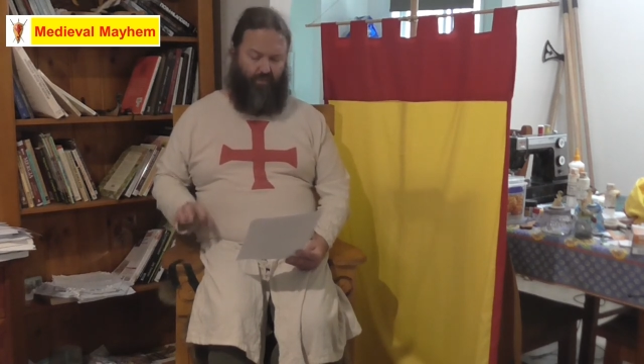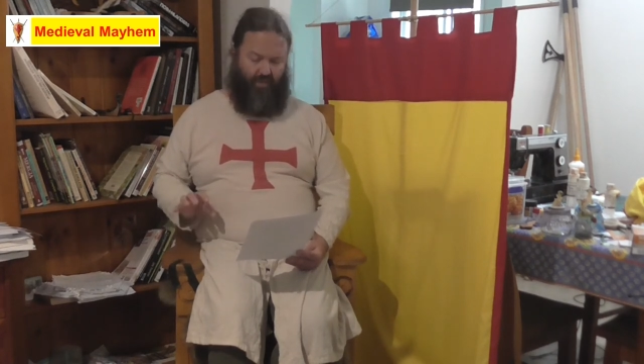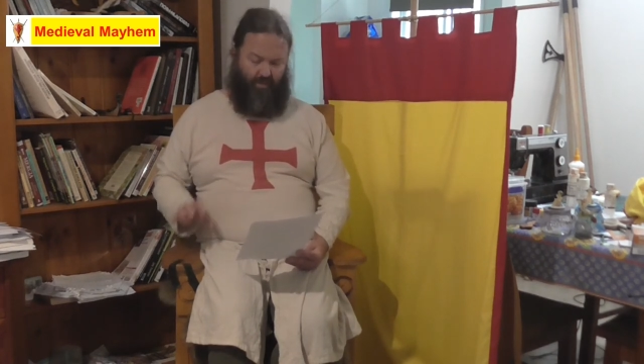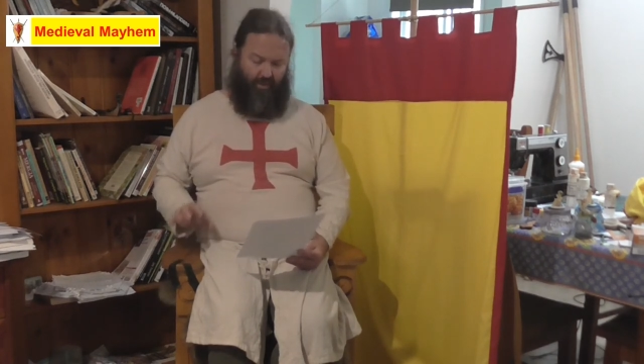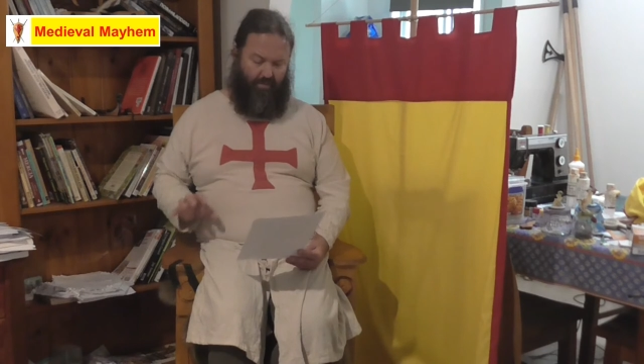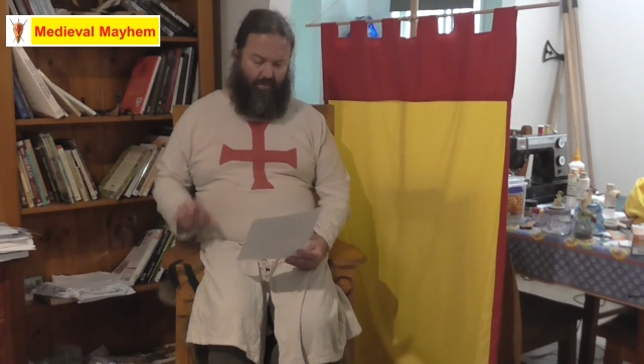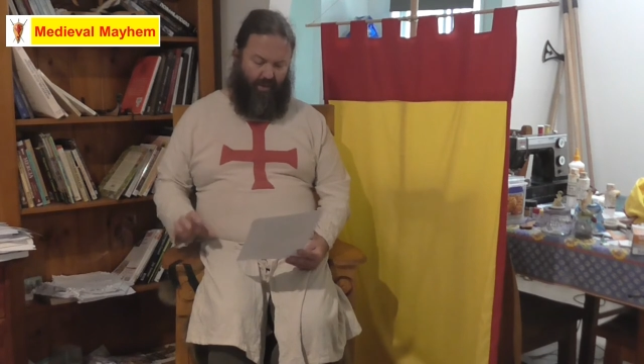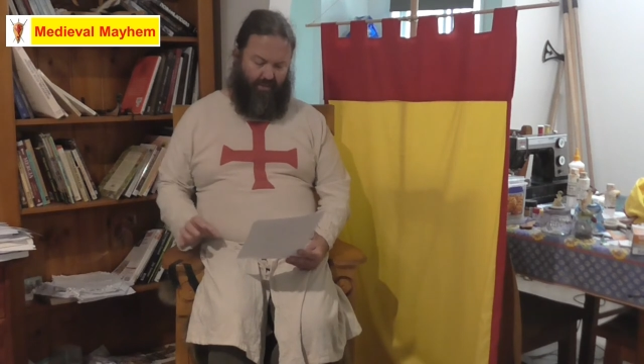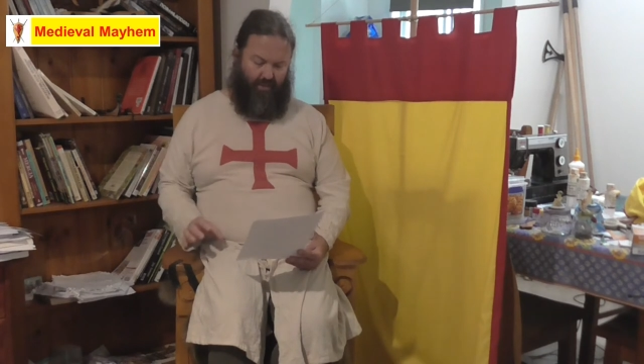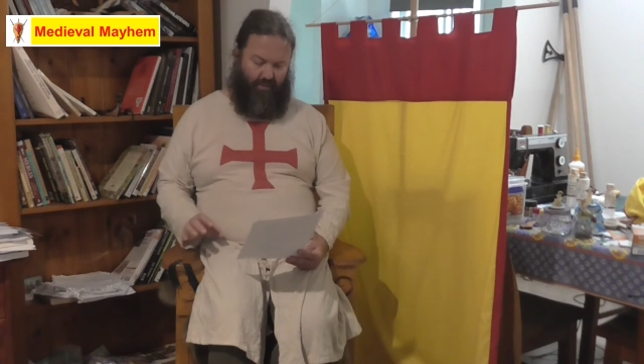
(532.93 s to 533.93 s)
Something
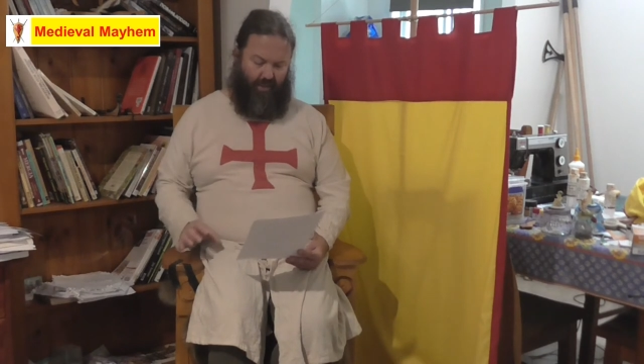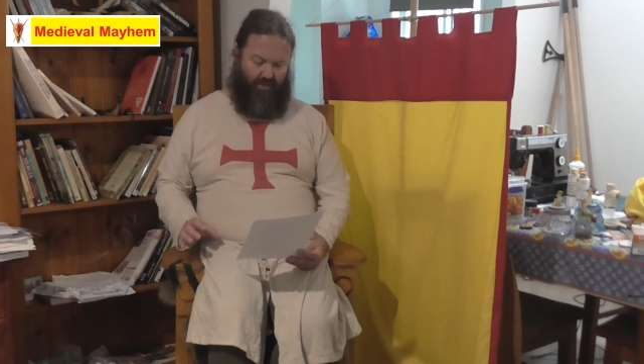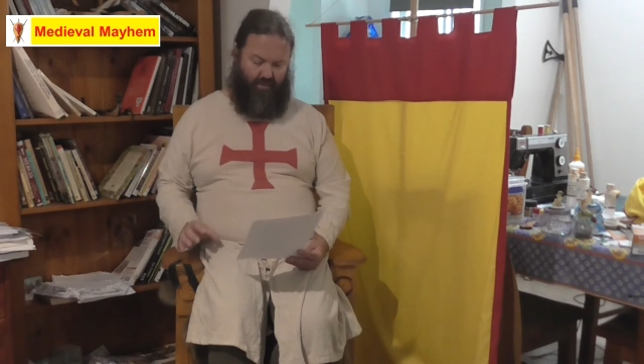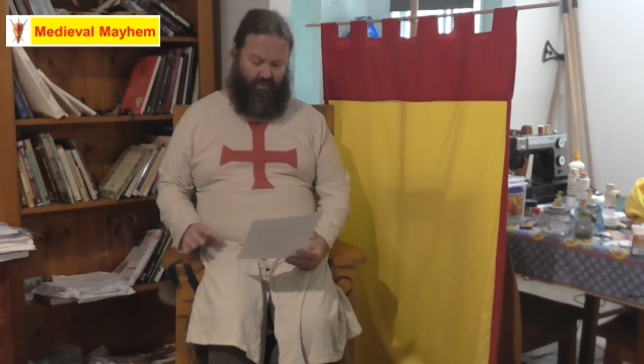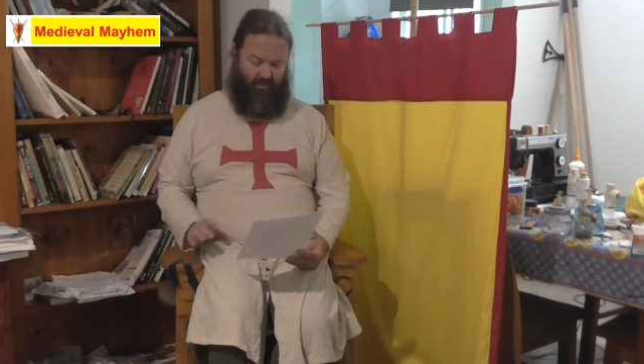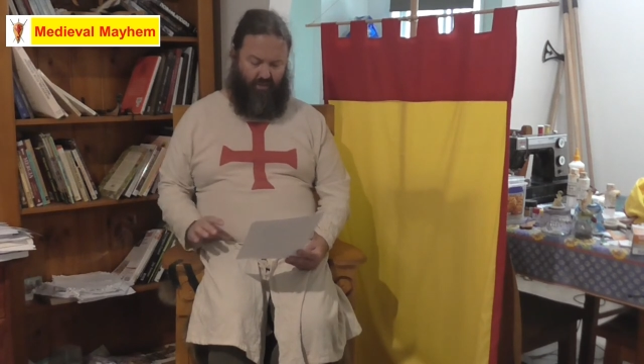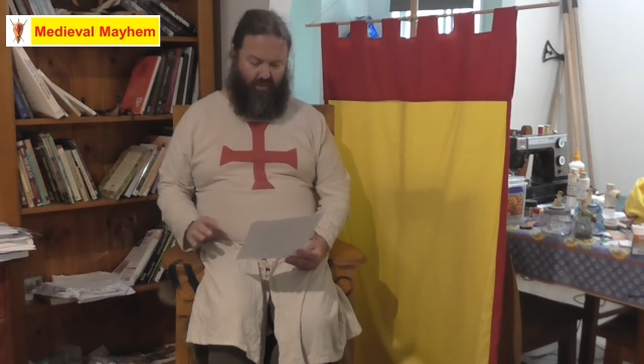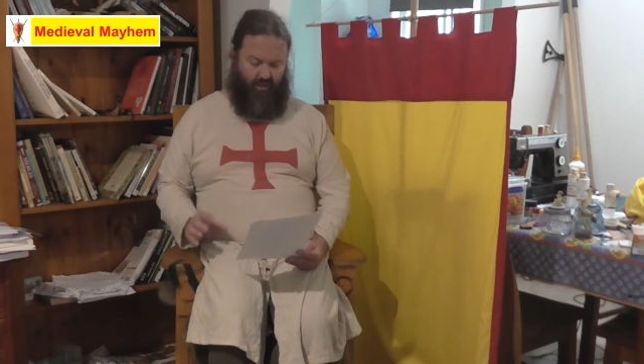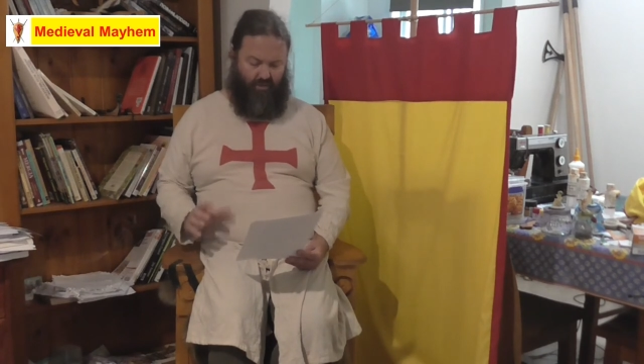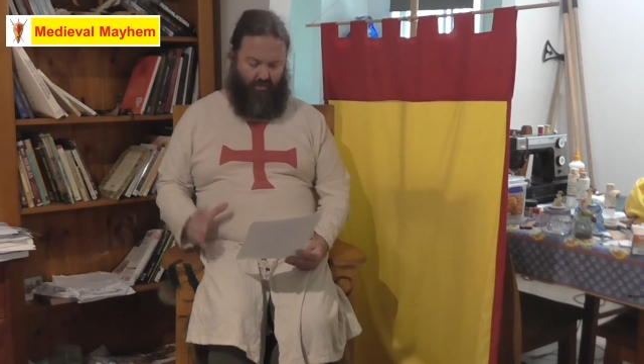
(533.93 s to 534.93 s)
massive had to
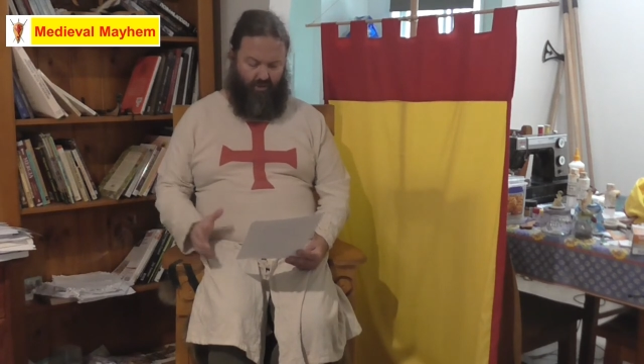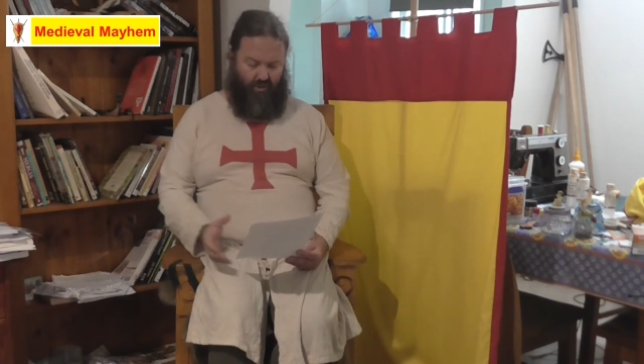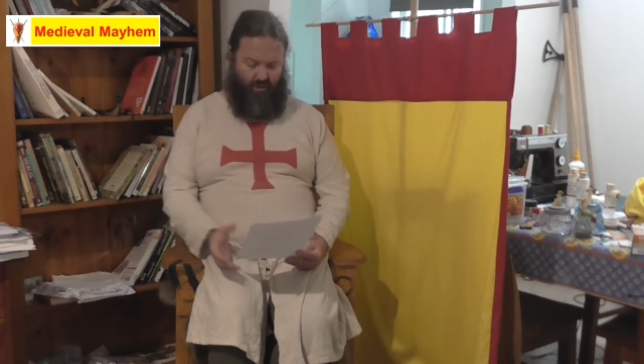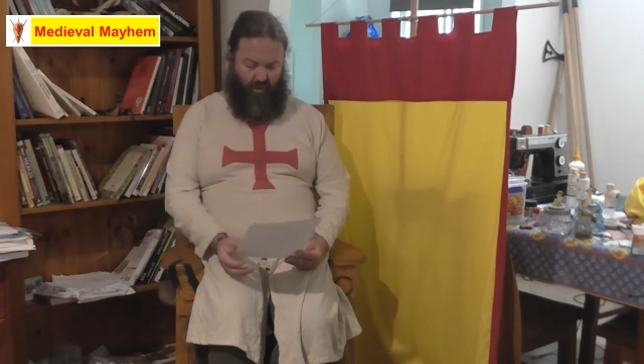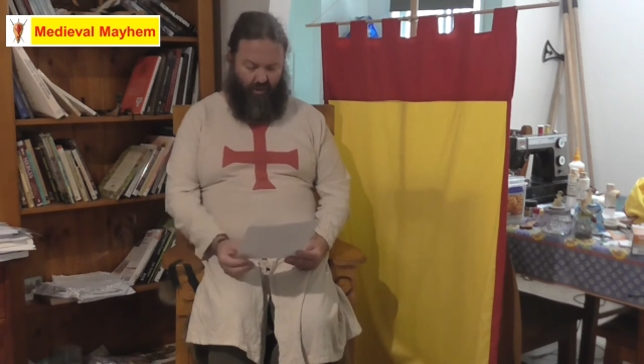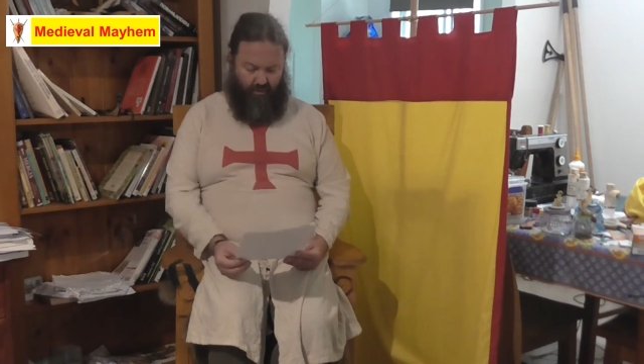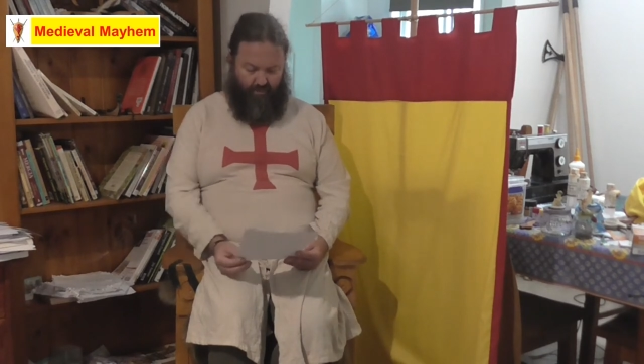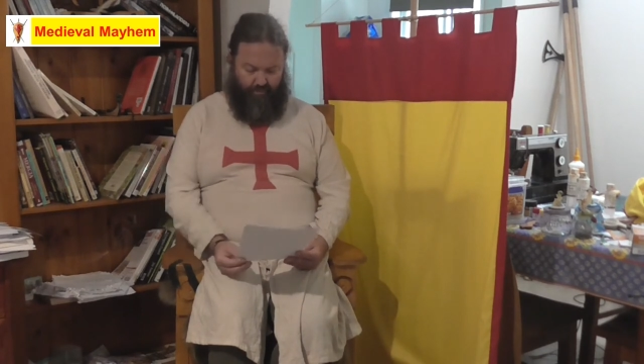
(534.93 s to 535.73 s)
occur.